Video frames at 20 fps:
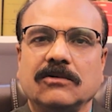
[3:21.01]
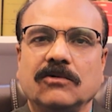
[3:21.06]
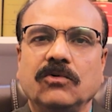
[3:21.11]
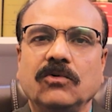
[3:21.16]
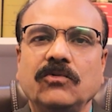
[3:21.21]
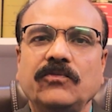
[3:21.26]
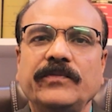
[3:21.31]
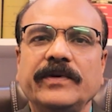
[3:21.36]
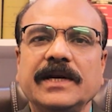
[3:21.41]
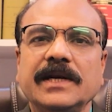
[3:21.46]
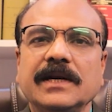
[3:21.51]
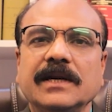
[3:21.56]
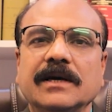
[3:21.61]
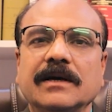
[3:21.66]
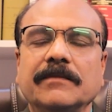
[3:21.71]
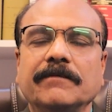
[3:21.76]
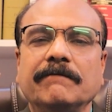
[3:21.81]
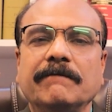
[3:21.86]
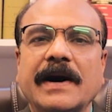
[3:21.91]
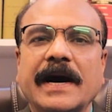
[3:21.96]
who will
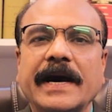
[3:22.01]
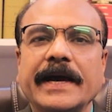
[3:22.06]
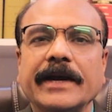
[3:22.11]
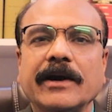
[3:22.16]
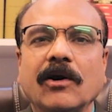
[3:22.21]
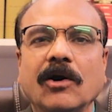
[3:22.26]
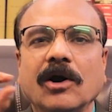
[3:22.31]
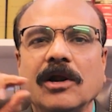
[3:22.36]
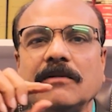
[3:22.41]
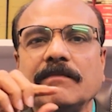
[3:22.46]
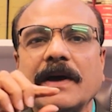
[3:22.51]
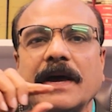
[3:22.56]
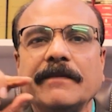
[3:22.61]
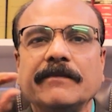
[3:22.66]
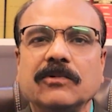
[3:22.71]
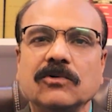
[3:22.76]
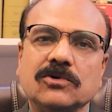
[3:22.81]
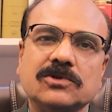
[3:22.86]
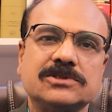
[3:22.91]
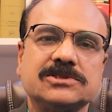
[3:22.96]
buy all my
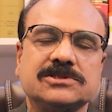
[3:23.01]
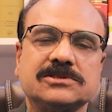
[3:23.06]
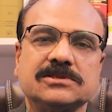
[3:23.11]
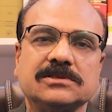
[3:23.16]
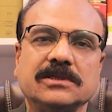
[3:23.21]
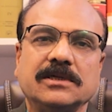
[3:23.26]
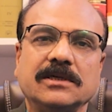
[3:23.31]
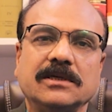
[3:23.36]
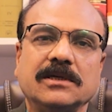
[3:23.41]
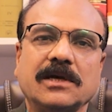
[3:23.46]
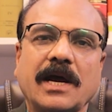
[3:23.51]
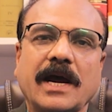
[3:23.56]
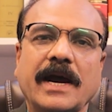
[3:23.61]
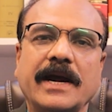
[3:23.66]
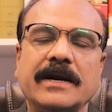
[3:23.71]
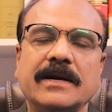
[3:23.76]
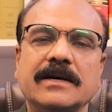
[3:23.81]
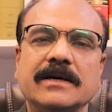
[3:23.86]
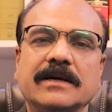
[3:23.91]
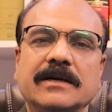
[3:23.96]
books
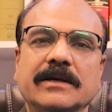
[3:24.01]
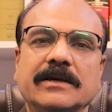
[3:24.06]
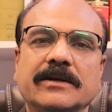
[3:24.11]
and